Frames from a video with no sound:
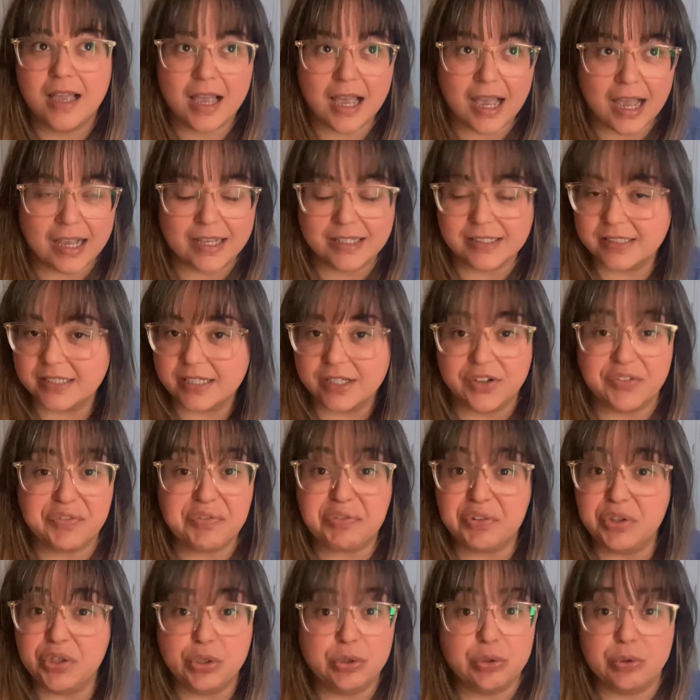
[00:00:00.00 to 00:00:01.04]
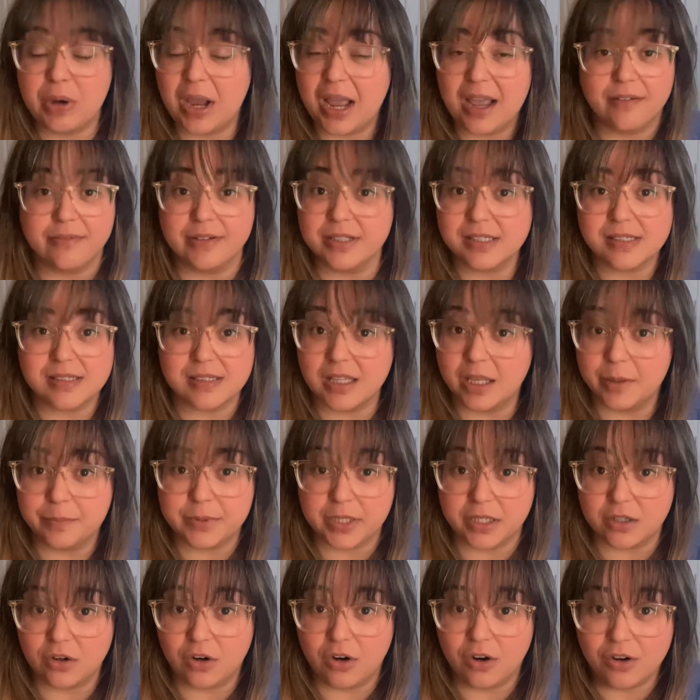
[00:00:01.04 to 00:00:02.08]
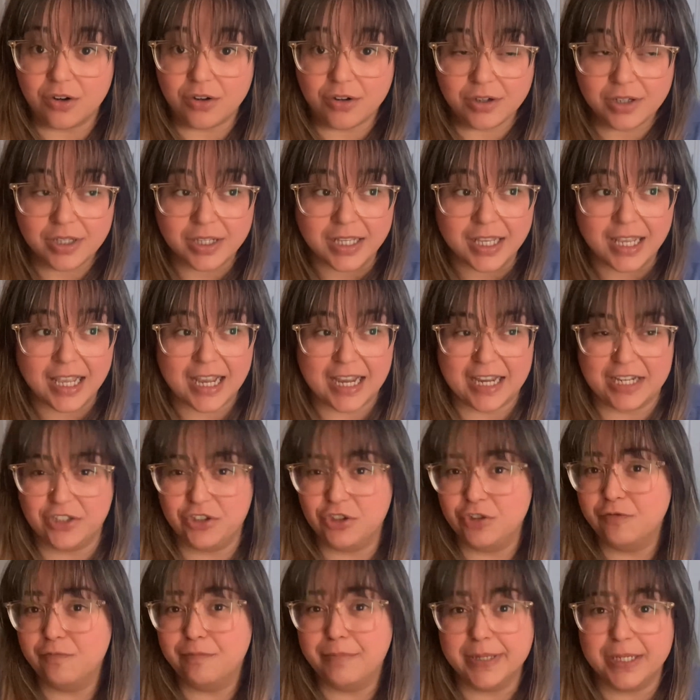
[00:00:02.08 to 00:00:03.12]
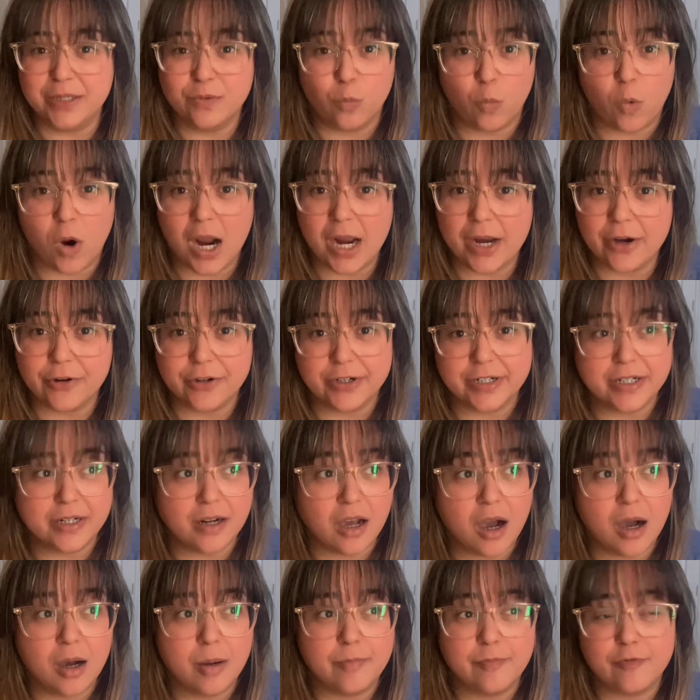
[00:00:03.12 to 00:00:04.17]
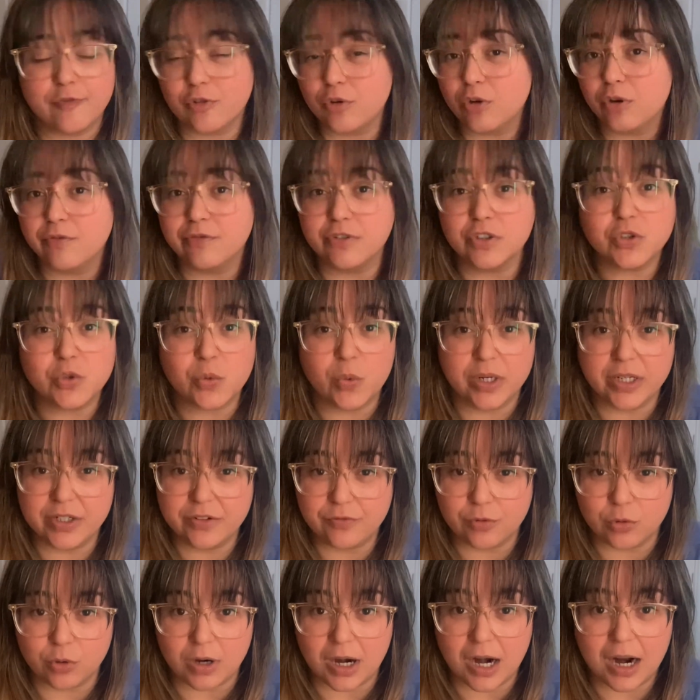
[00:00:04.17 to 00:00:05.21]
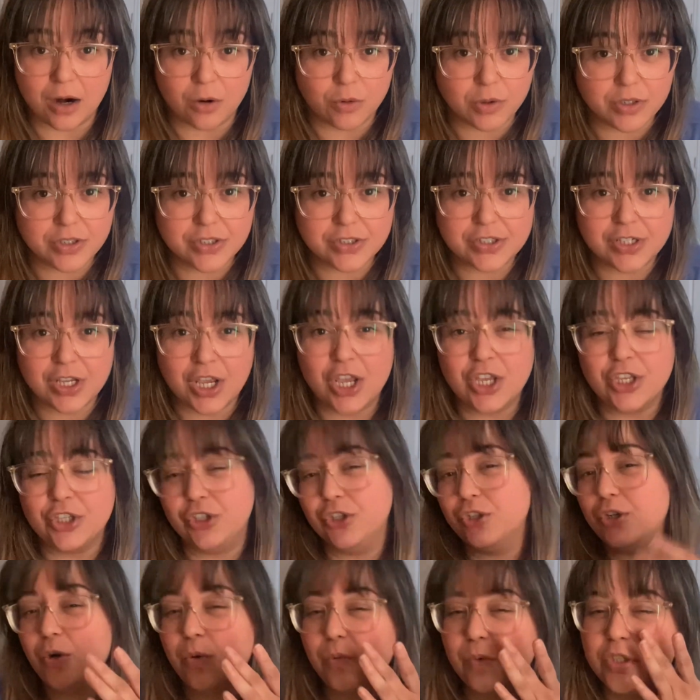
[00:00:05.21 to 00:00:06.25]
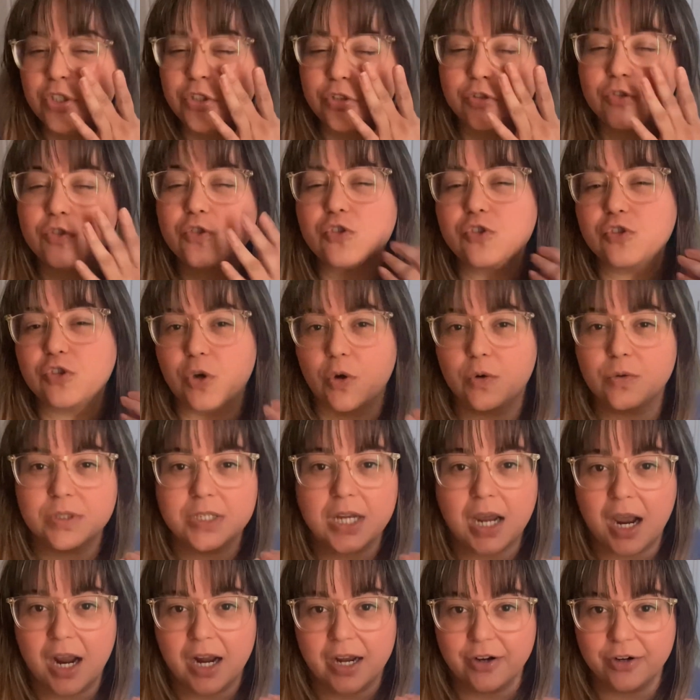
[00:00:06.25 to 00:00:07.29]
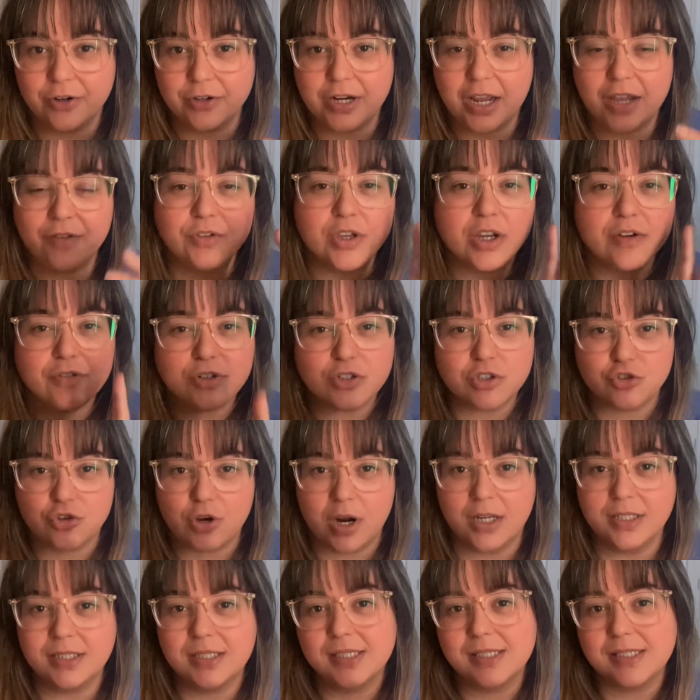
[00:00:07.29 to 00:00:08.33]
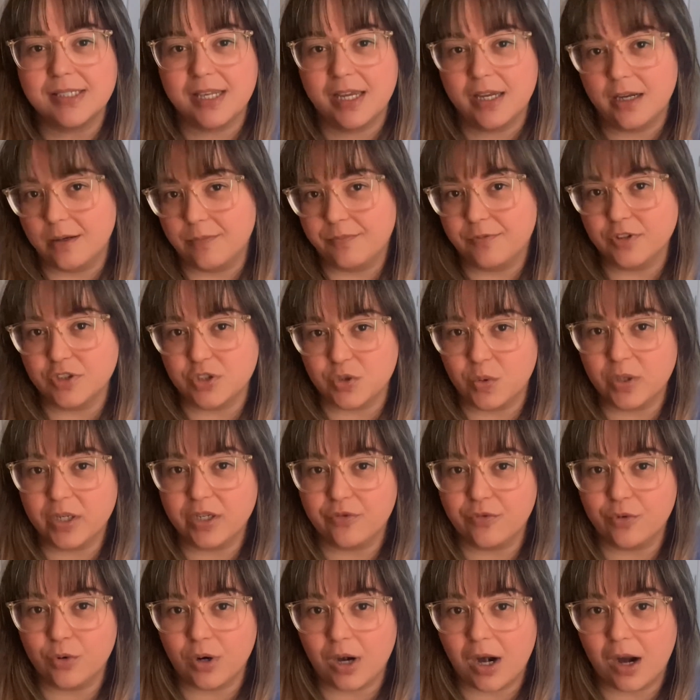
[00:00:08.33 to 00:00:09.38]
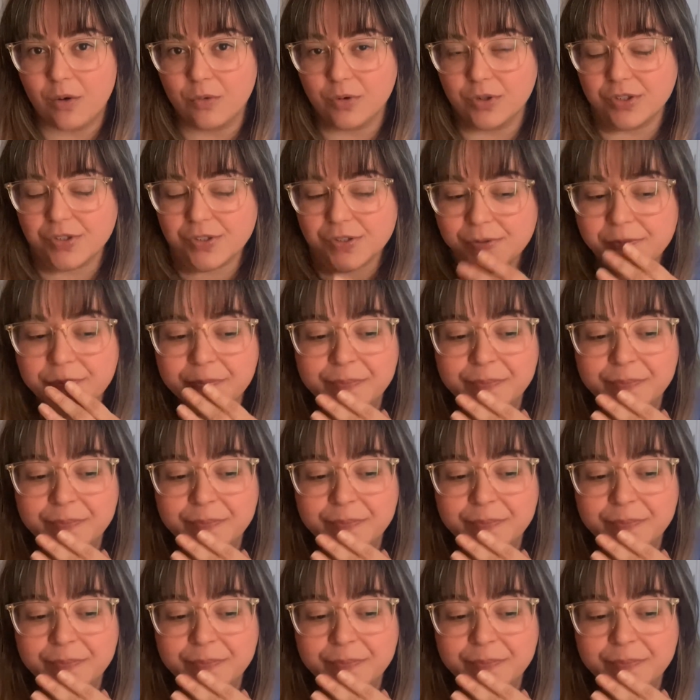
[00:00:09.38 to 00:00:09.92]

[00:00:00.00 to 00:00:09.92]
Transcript: as if you haven't slept at all, and you've been wired and up for over 24 hours. You know when you're so tired, have you ever tried to stay up for 24 hours?